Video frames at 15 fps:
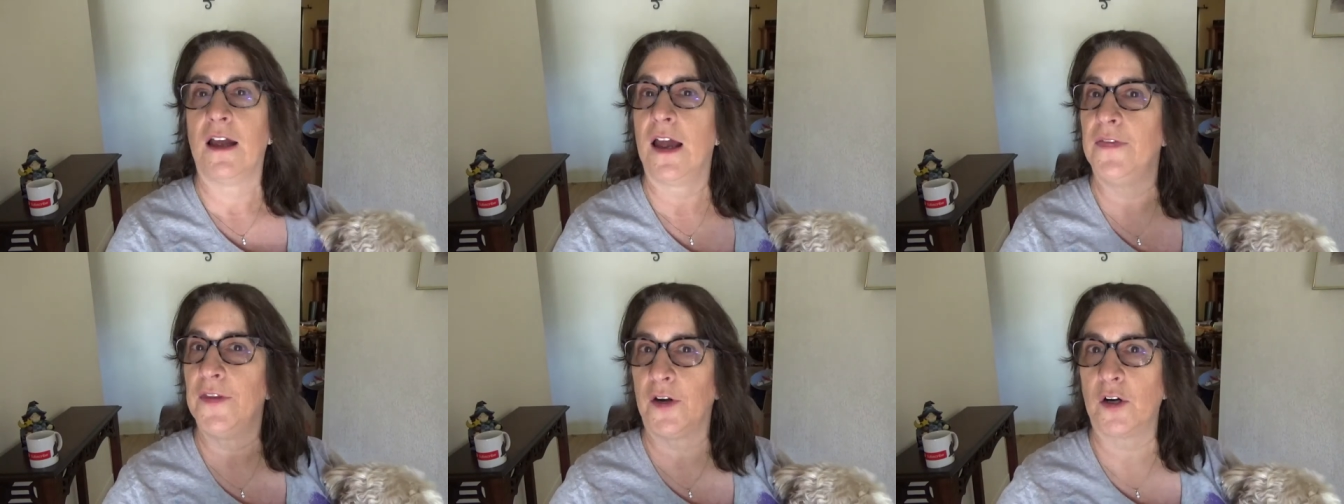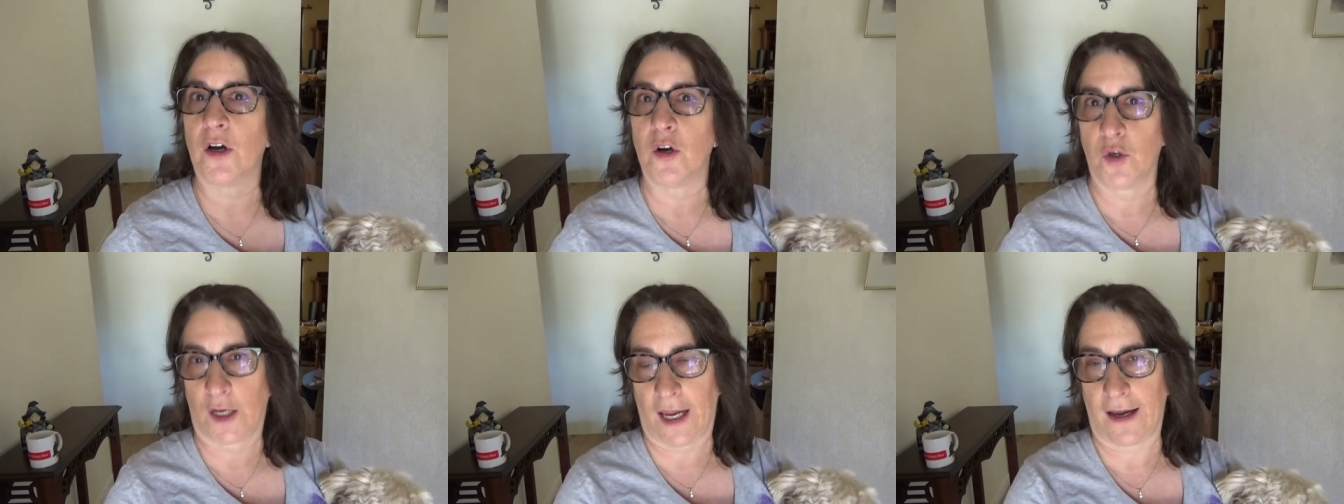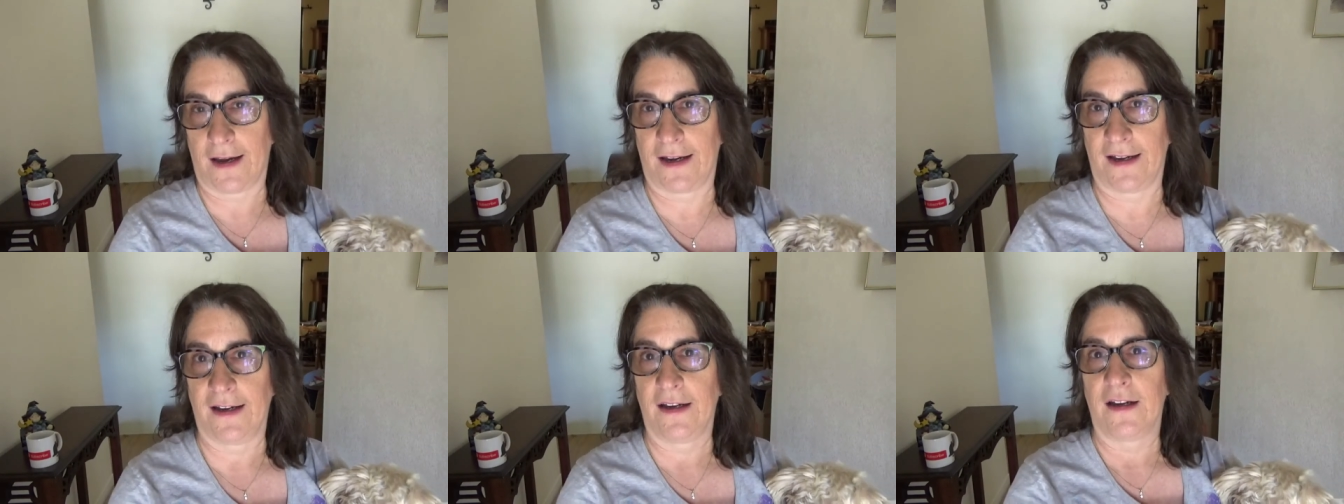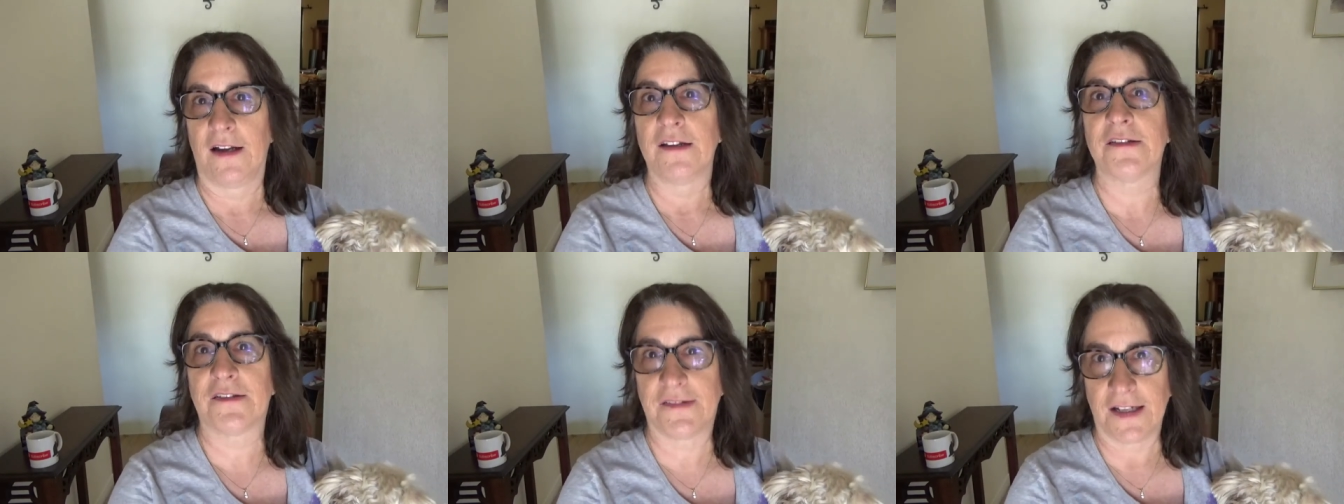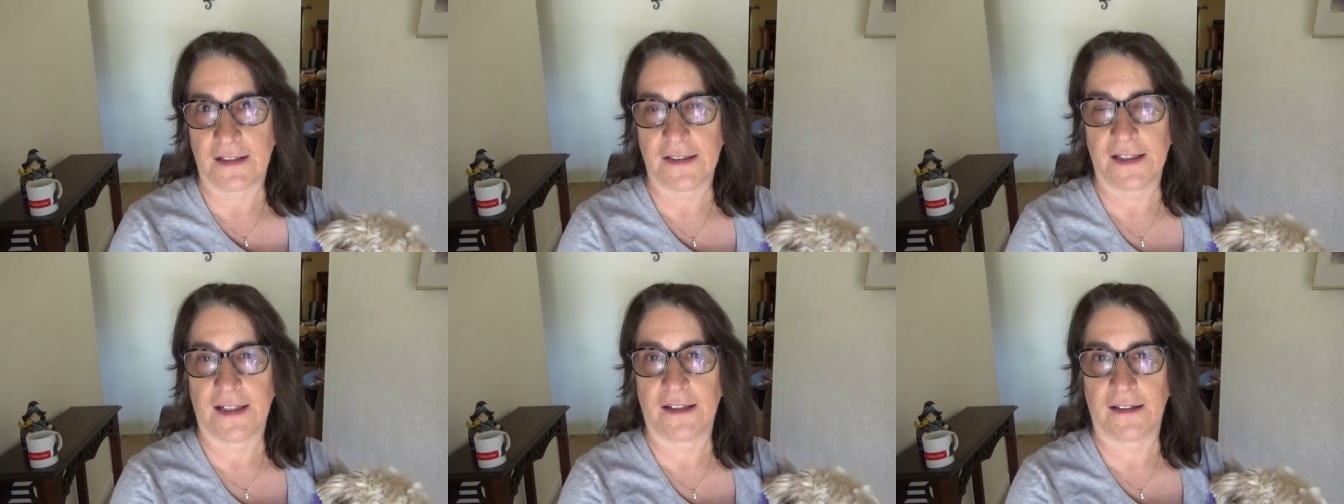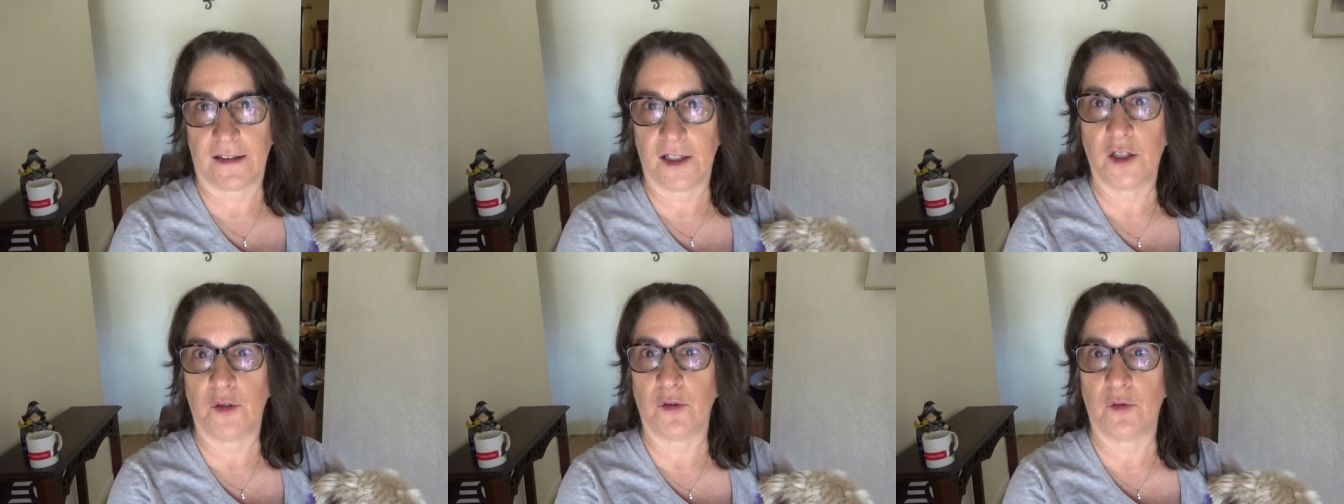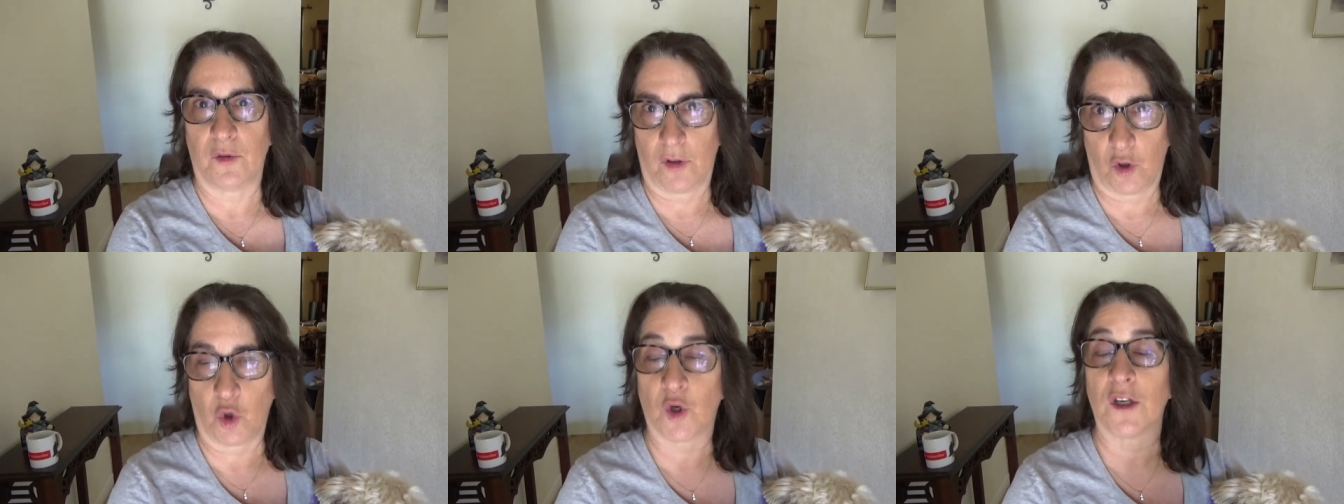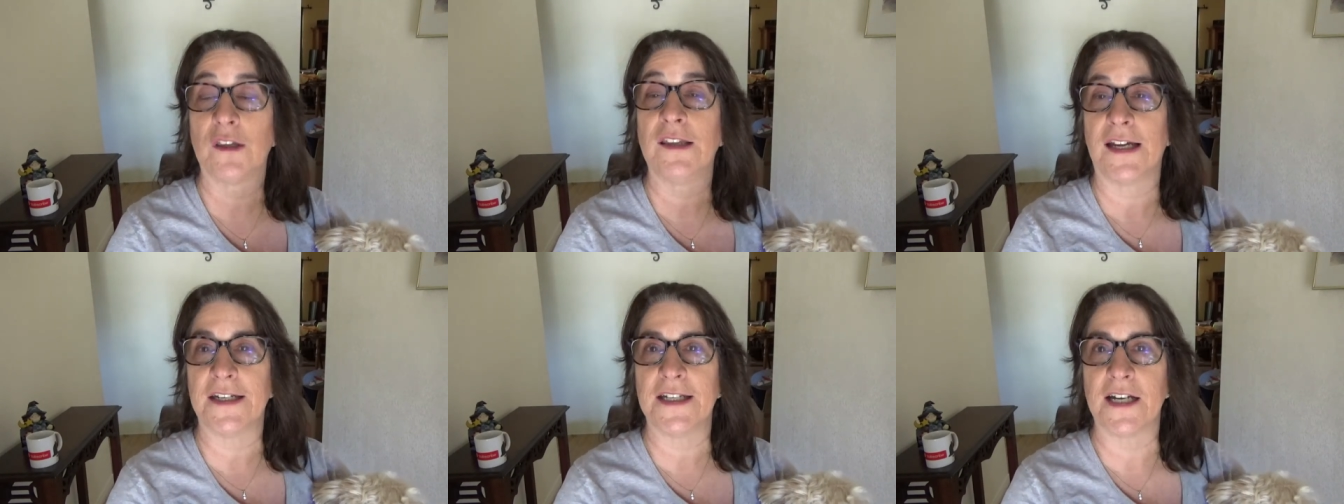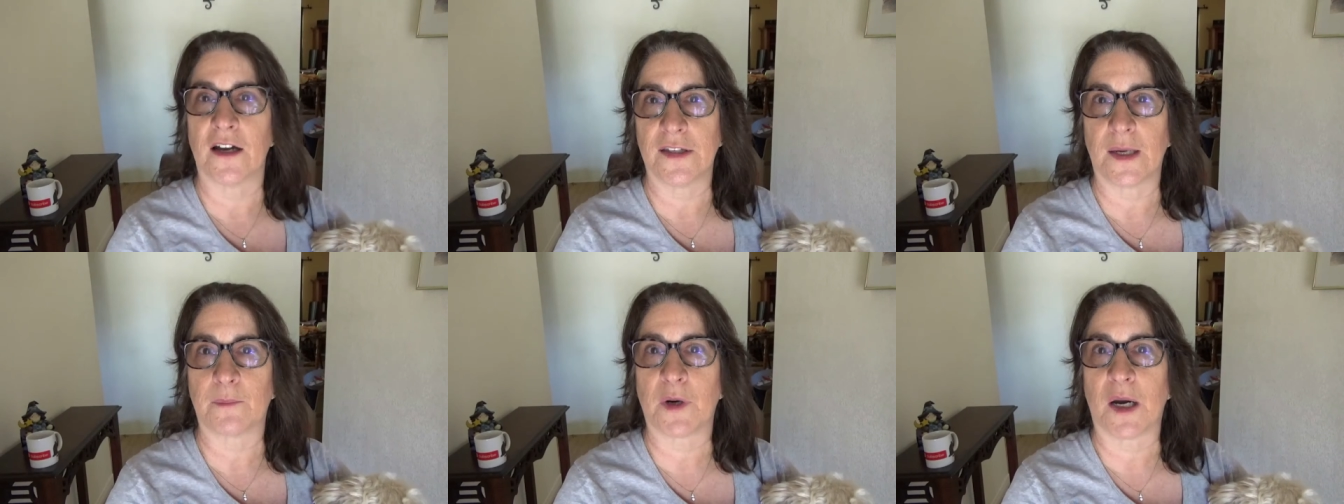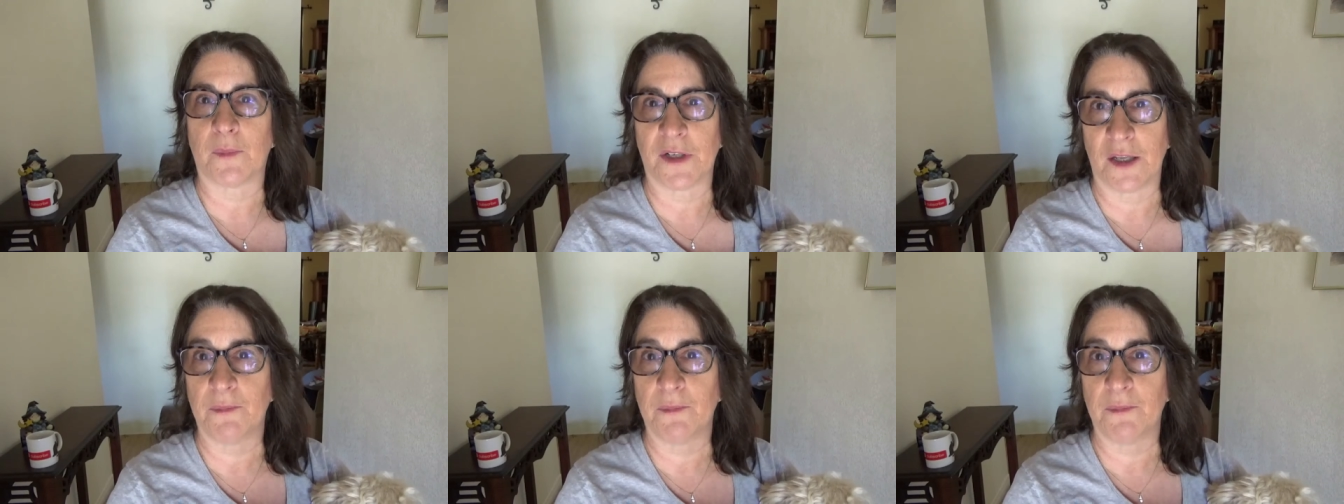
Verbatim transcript: and they're okay selling you or lending on that property.